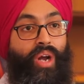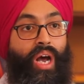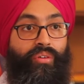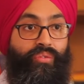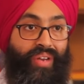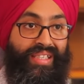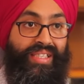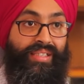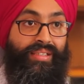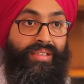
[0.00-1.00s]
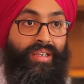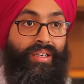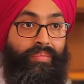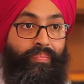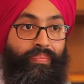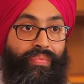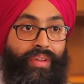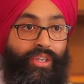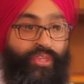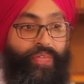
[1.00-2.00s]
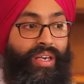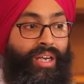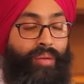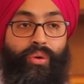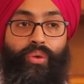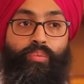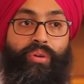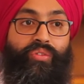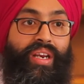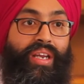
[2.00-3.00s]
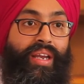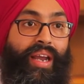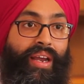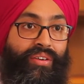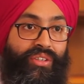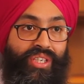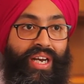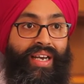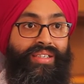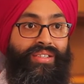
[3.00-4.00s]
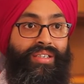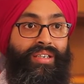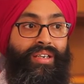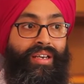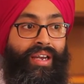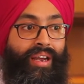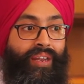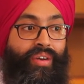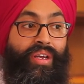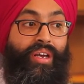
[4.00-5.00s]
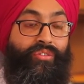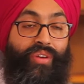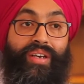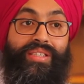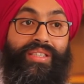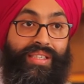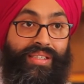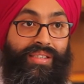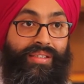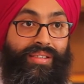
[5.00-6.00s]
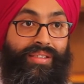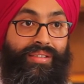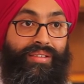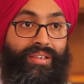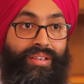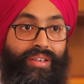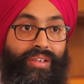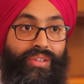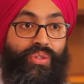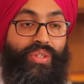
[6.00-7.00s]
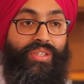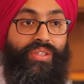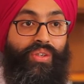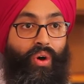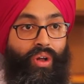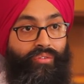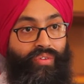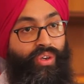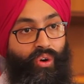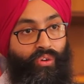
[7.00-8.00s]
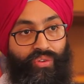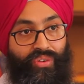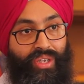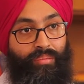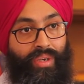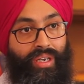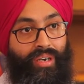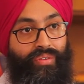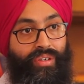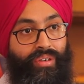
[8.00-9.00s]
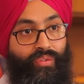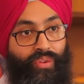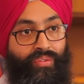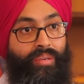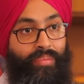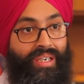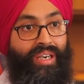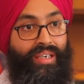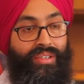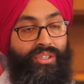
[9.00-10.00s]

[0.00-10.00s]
for our villages. They come out to be very energized and very aware citizens. So this is all we offer them in our environment